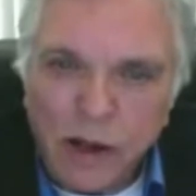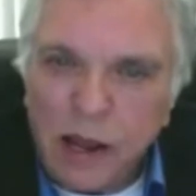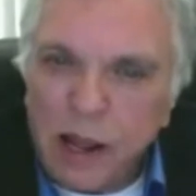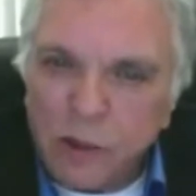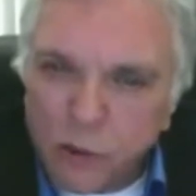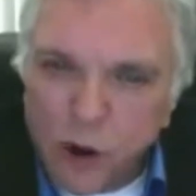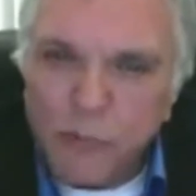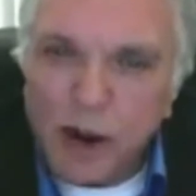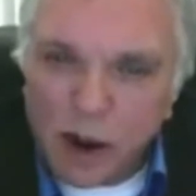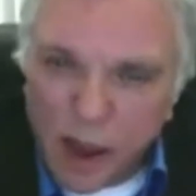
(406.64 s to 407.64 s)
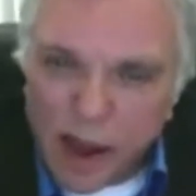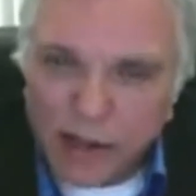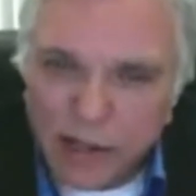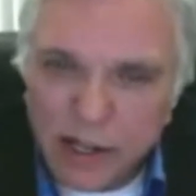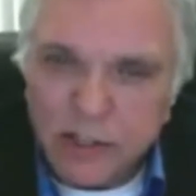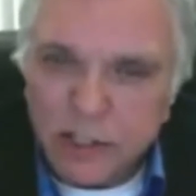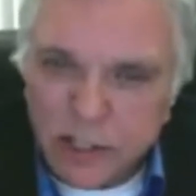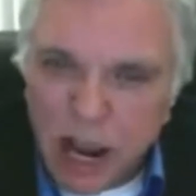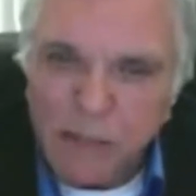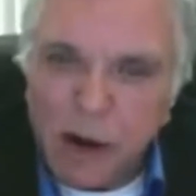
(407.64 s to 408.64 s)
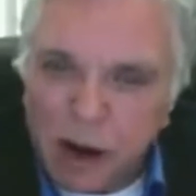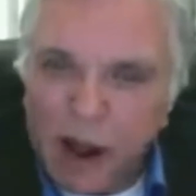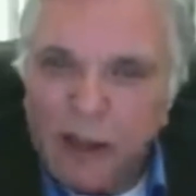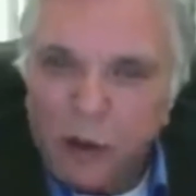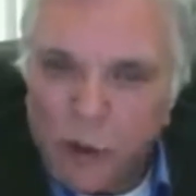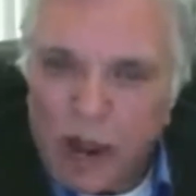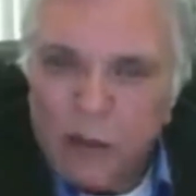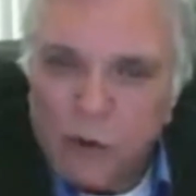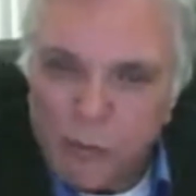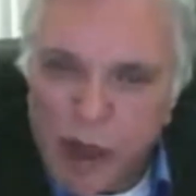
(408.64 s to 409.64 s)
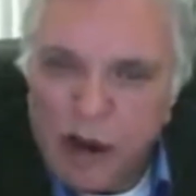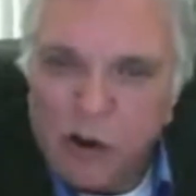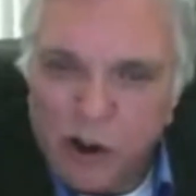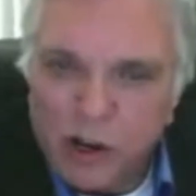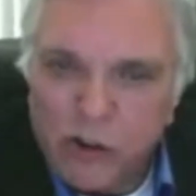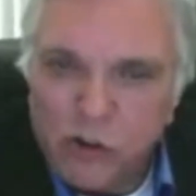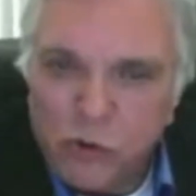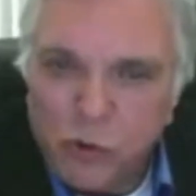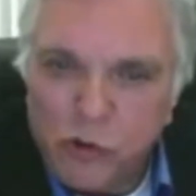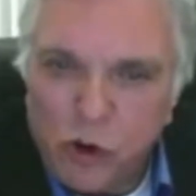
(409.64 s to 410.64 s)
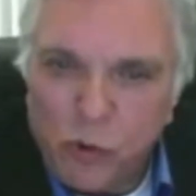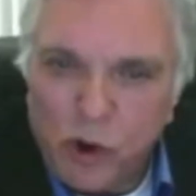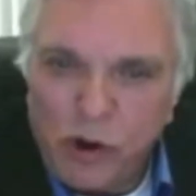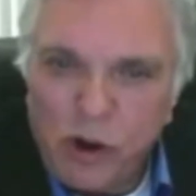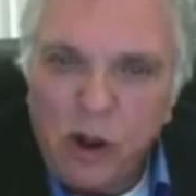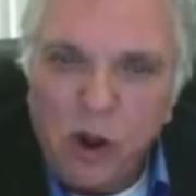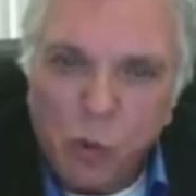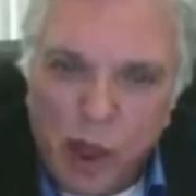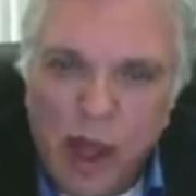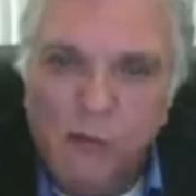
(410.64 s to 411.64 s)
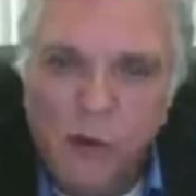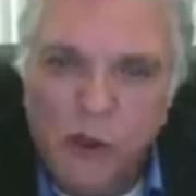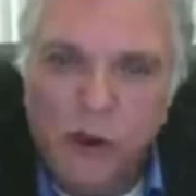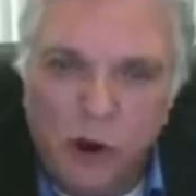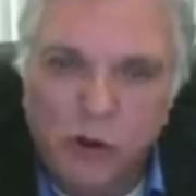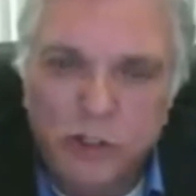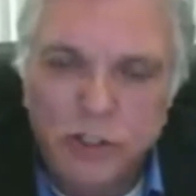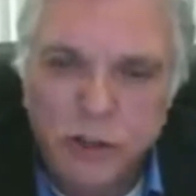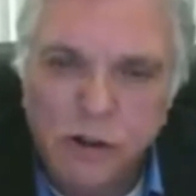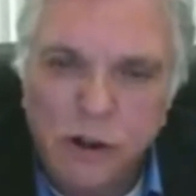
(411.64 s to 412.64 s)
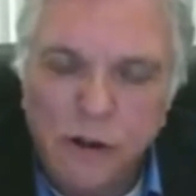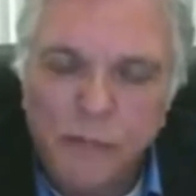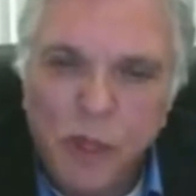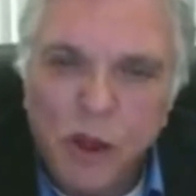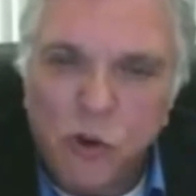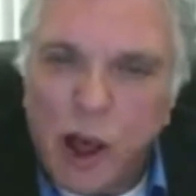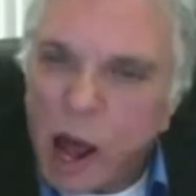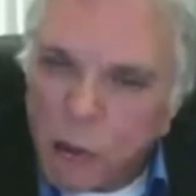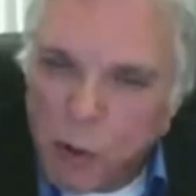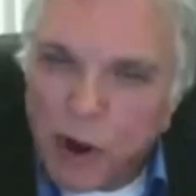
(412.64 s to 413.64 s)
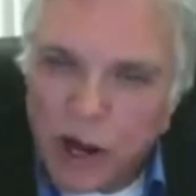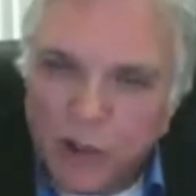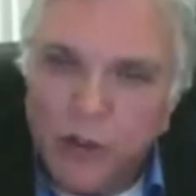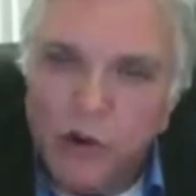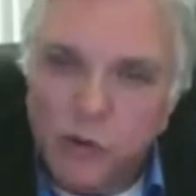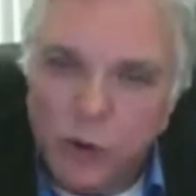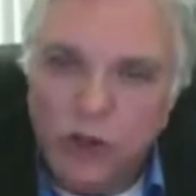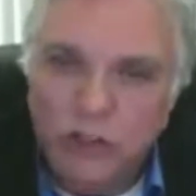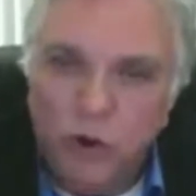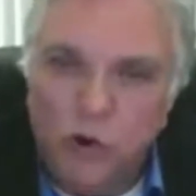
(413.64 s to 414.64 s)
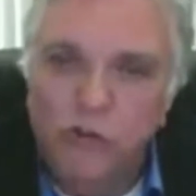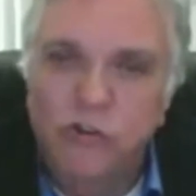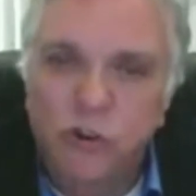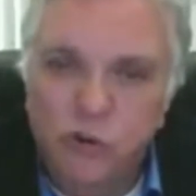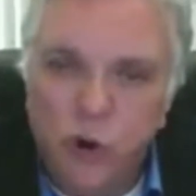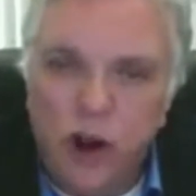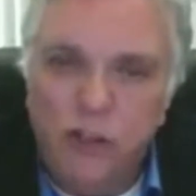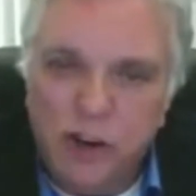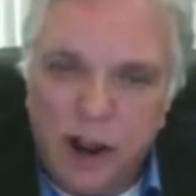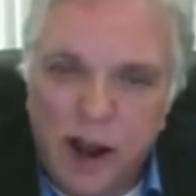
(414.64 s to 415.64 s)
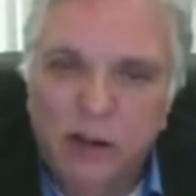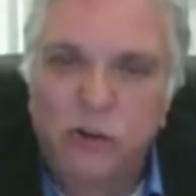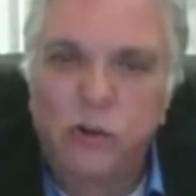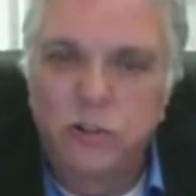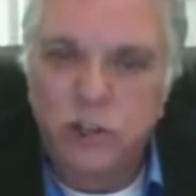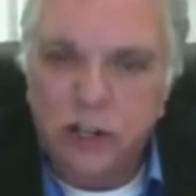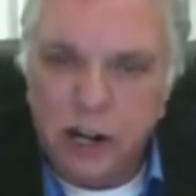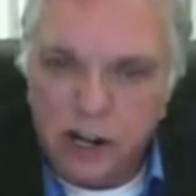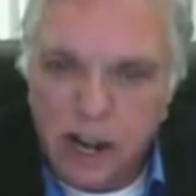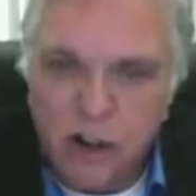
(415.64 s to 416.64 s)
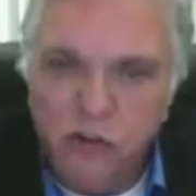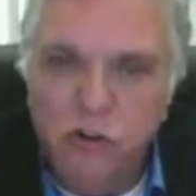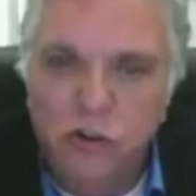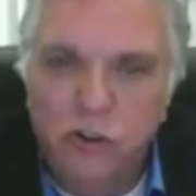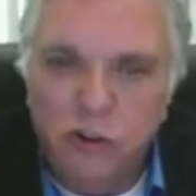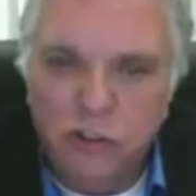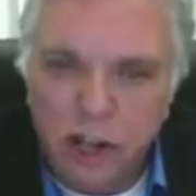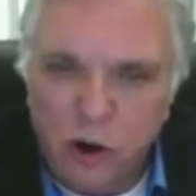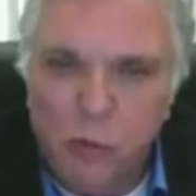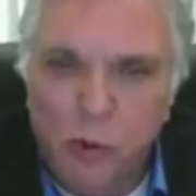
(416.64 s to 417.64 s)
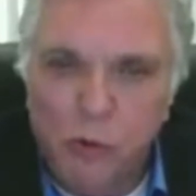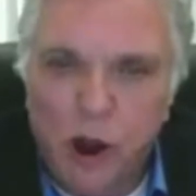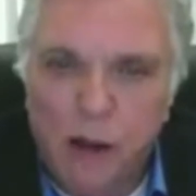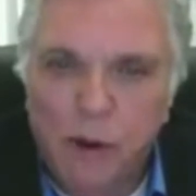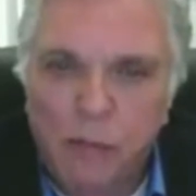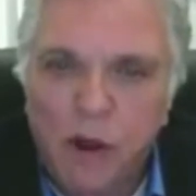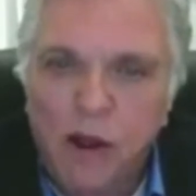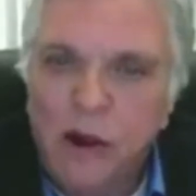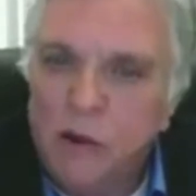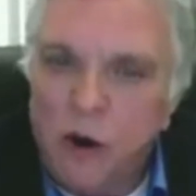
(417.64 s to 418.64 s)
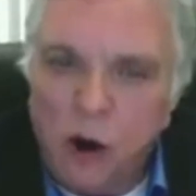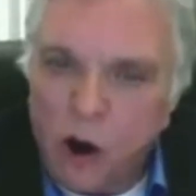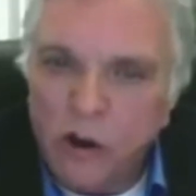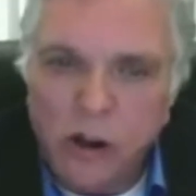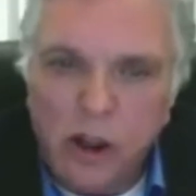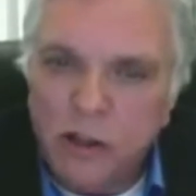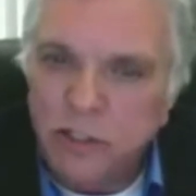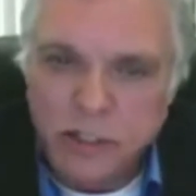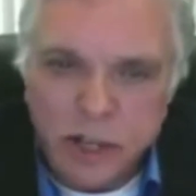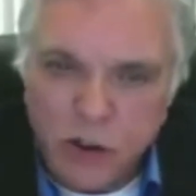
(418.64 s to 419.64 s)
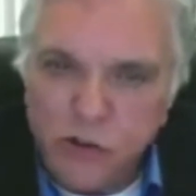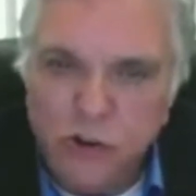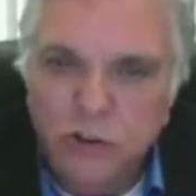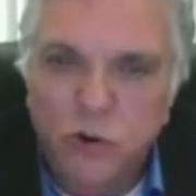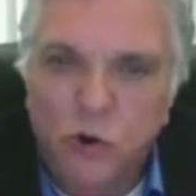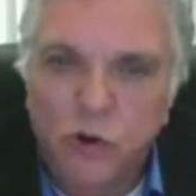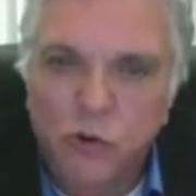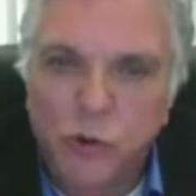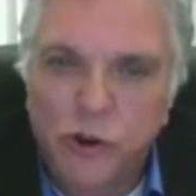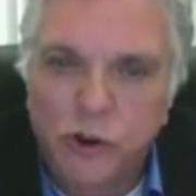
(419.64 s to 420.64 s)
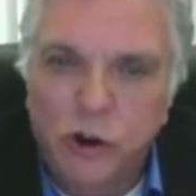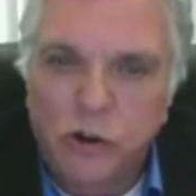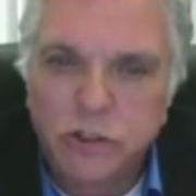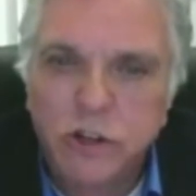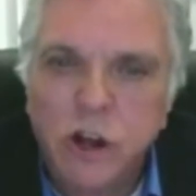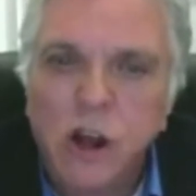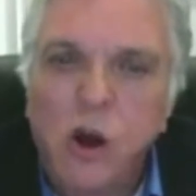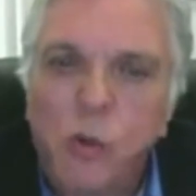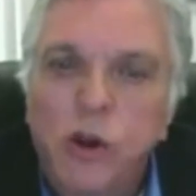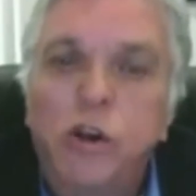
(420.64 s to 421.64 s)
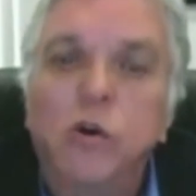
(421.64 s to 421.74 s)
it's from neglect. It's the same neglect that we had with medical conditions with children, we have with adults. So, how are we going to get those resources to train the doctors and to get attention to this terrible problem of heart and seizure disorders with adults? We